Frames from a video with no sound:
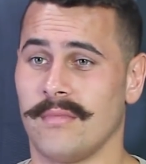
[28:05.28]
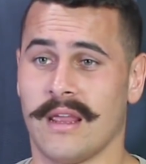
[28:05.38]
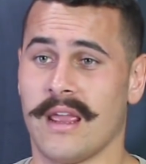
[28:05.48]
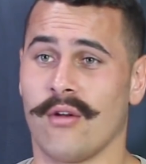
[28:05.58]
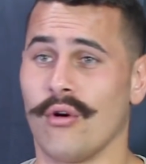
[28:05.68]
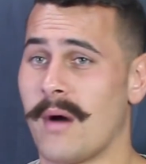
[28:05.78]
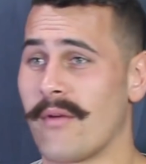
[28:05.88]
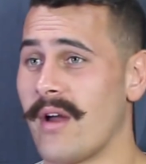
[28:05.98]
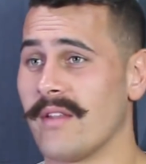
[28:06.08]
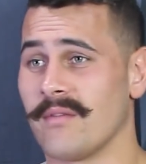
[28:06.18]
again, all my
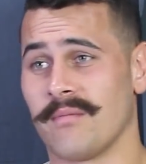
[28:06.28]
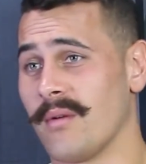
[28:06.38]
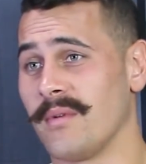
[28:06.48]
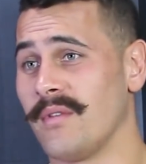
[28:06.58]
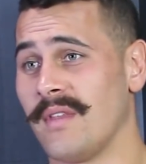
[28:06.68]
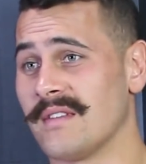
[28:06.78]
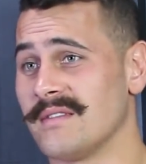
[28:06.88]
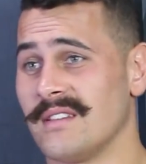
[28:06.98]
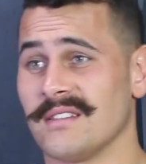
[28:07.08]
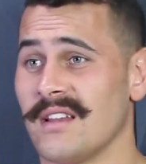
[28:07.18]
runs, and probably in
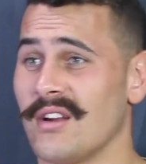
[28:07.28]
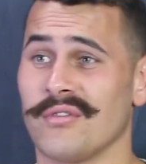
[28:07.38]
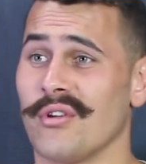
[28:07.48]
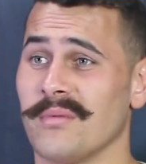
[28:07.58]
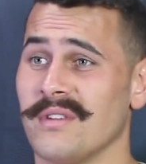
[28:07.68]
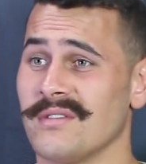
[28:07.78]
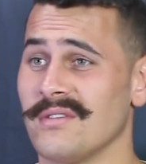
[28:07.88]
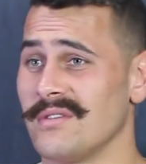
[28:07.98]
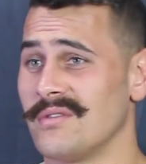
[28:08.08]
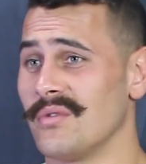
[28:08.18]
2016, I normally used to
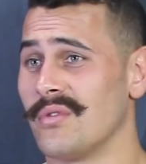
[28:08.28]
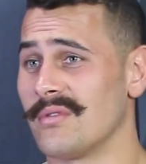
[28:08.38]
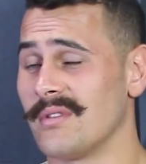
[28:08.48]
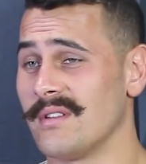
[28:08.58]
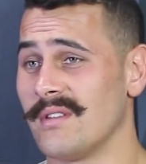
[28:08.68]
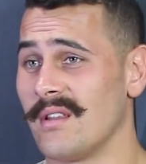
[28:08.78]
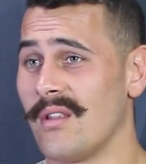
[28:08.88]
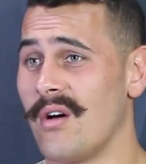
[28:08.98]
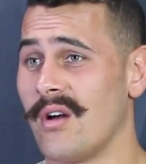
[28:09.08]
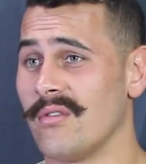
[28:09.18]
just dawdle into the
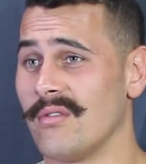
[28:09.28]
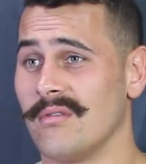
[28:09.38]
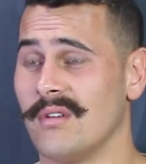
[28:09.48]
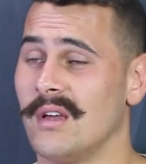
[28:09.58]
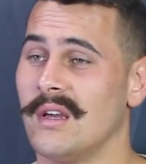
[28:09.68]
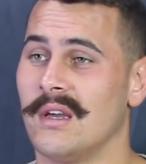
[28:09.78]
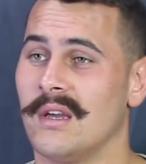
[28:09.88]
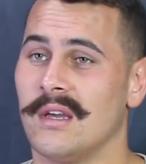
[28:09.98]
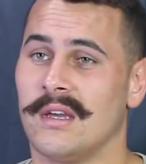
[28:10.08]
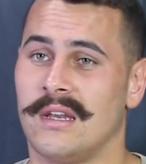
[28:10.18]
line, or
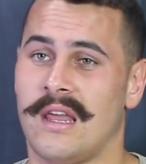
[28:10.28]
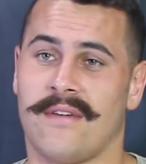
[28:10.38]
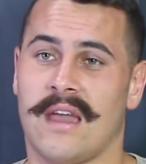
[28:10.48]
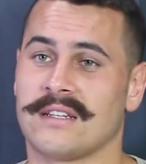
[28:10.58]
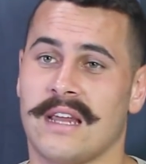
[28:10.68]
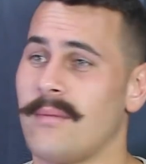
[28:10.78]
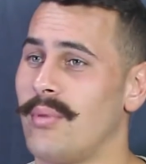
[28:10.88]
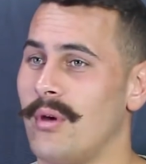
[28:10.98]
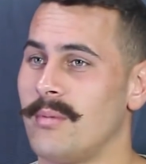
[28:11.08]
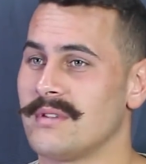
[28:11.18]
never actually had a
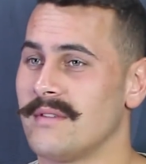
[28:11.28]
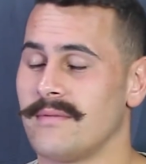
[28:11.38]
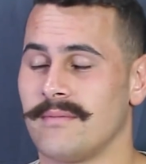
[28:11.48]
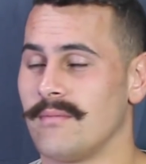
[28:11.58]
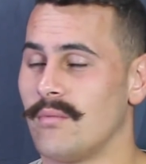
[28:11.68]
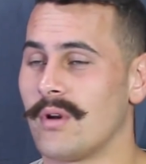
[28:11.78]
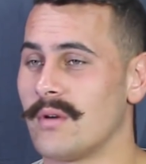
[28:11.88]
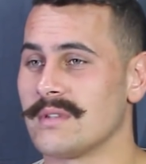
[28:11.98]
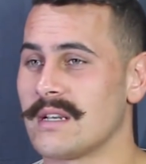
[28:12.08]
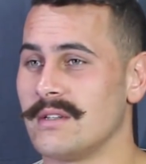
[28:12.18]
purpose of what I
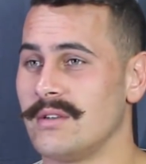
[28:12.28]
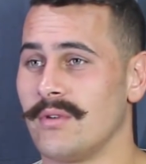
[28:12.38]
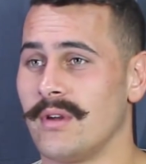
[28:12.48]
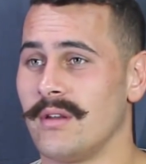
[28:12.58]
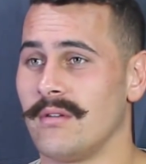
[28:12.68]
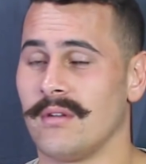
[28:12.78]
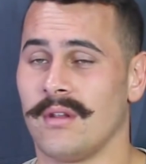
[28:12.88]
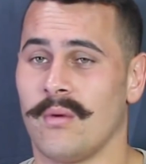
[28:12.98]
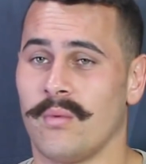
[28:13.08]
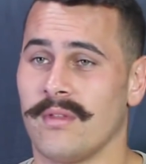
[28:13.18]
was actually doing,
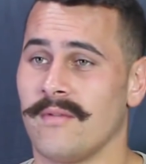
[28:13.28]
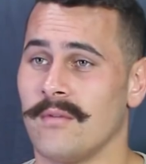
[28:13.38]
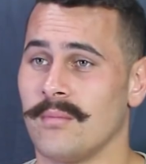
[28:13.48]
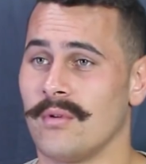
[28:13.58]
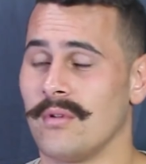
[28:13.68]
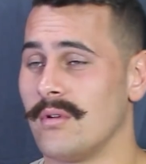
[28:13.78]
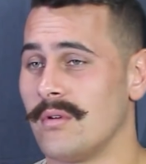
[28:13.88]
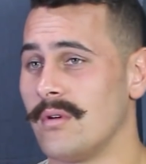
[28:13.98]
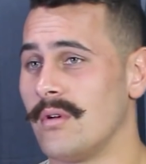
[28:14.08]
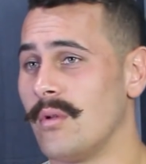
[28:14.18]
with the football
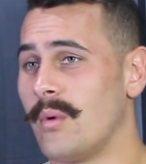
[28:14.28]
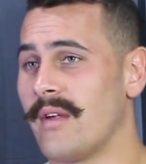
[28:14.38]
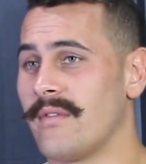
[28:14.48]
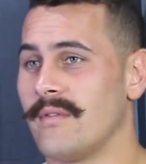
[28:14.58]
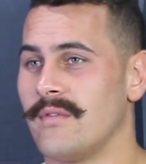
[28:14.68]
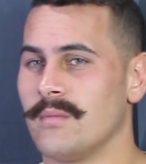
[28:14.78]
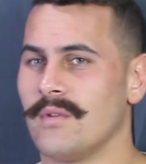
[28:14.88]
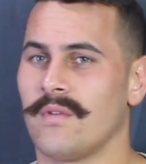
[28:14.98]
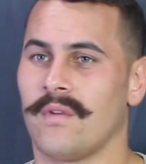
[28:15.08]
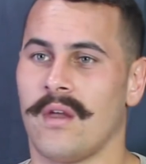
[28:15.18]
or all away from the
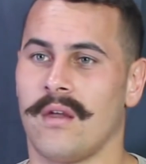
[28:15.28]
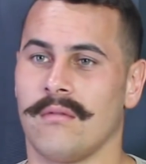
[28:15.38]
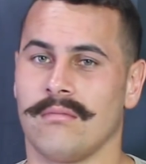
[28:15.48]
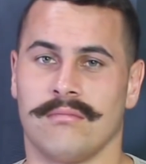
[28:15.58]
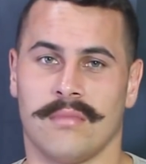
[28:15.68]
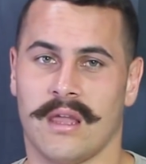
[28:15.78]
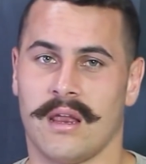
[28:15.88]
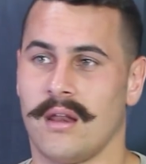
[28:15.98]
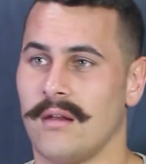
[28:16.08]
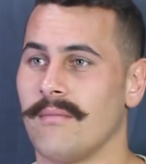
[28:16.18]
football. So just
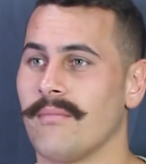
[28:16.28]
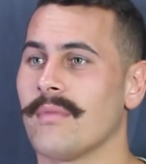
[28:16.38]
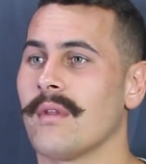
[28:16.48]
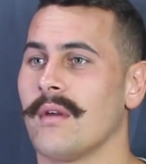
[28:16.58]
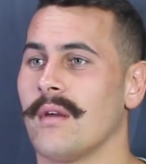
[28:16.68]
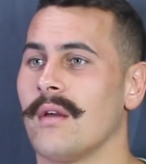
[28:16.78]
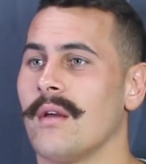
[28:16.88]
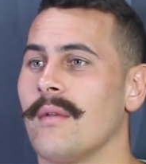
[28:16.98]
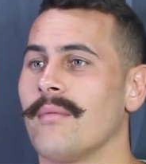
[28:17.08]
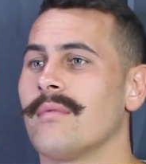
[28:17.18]
going to go through the
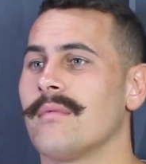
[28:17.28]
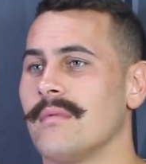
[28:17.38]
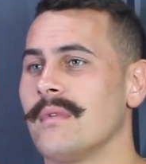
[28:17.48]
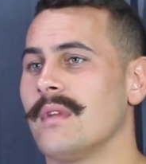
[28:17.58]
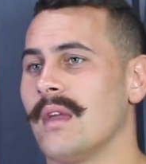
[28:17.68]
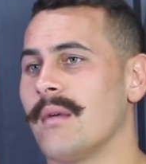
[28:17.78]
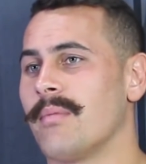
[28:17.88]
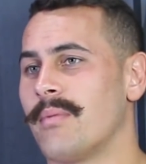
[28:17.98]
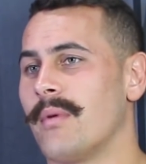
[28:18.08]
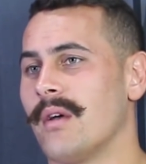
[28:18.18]
motions kind of thing, do your
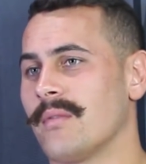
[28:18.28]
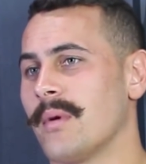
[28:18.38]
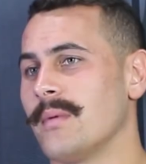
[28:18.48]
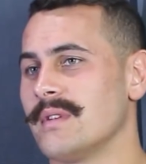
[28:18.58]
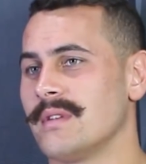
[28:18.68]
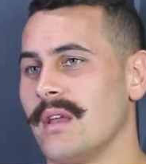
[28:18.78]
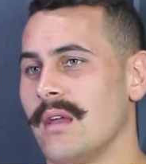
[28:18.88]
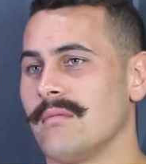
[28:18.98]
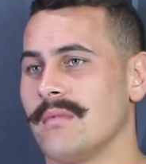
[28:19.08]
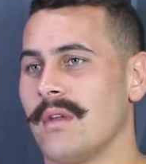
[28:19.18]
job. I was probably just
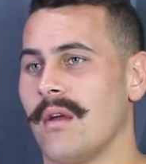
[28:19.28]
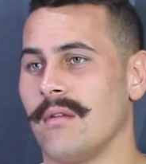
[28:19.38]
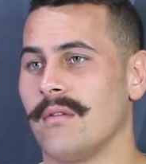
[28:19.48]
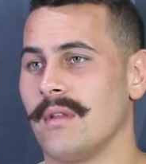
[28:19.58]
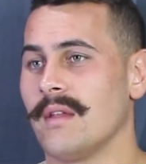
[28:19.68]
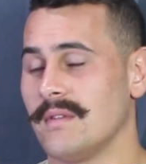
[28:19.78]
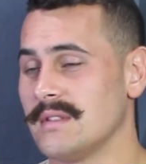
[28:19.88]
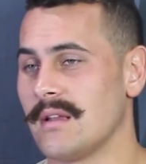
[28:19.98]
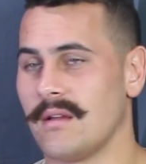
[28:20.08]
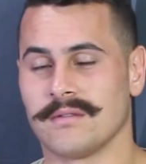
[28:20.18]
going. That's
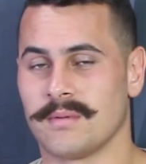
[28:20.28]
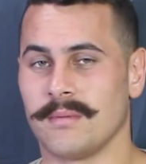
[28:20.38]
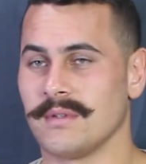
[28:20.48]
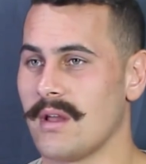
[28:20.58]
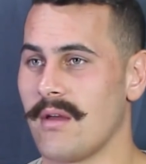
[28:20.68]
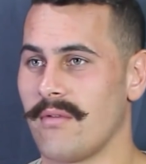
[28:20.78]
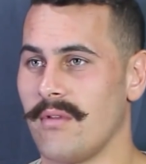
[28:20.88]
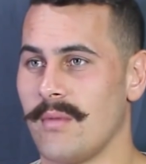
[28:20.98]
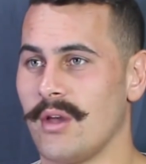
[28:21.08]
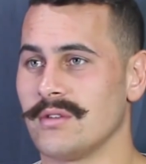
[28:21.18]
exactly. I was probably just going through
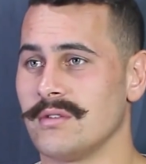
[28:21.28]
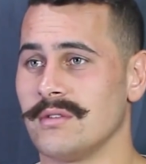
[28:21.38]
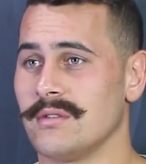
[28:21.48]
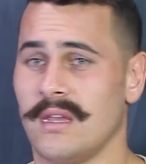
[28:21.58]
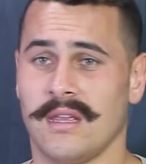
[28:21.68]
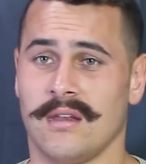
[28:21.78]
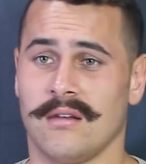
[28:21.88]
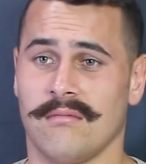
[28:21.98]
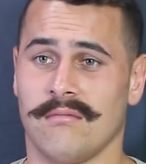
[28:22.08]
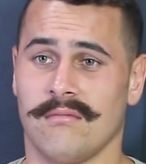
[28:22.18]
the motions
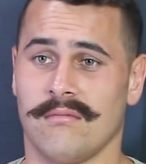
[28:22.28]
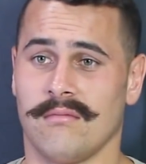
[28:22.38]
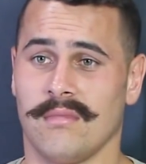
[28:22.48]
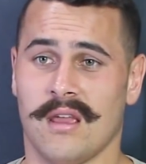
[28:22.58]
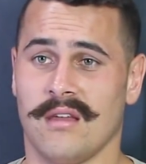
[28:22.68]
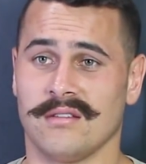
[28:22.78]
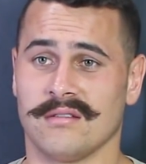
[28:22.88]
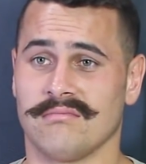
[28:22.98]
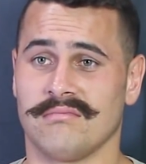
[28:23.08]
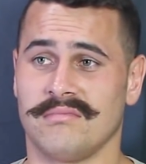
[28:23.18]
and
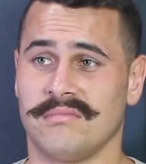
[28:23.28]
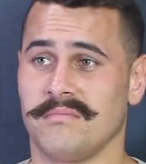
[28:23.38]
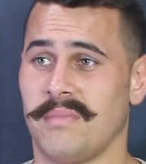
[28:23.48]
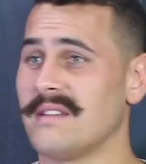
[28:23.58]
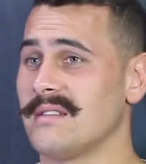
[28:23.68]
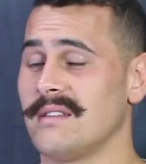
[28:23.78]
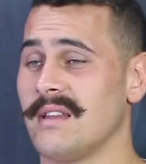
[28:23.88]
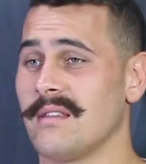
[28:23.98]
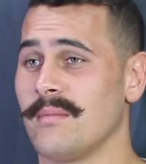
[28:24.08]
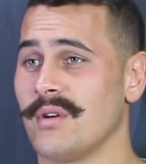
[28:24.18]
just basically
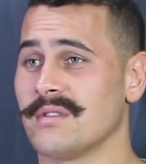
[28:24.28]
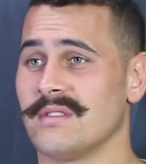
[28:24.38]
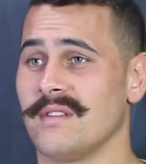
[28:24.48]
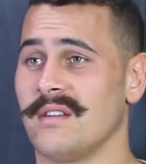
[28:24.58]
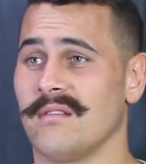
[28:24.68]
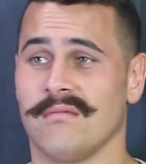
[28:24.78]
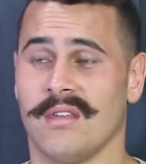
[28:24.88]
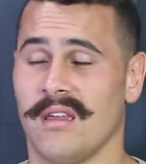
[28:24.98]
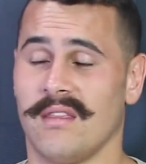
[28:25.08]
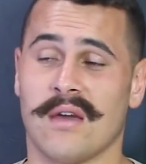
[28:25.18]
ticking the boxes, and
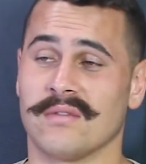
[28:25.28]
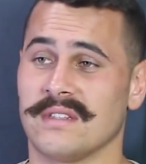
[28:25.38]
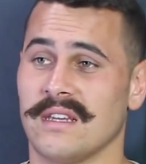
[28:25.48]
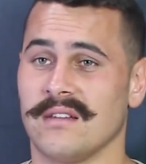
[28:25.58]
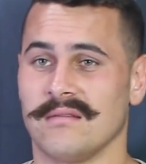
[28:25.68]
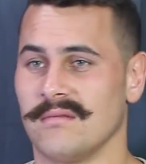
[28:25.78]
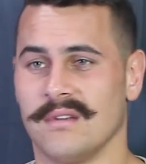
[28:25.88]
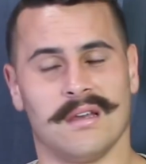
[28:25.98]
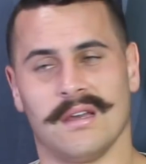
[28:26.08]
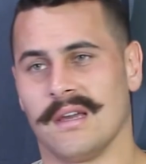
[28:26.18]
and that was it.
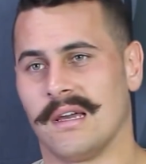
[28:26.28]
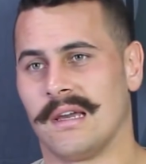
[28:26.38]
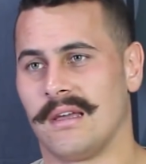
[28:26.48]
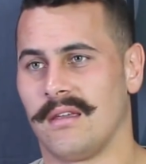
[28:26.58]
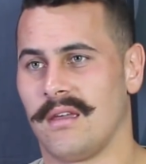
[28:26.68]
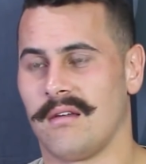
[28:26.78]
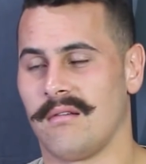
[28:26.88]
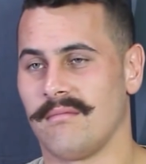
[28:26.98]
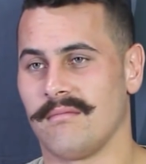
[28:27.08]
And I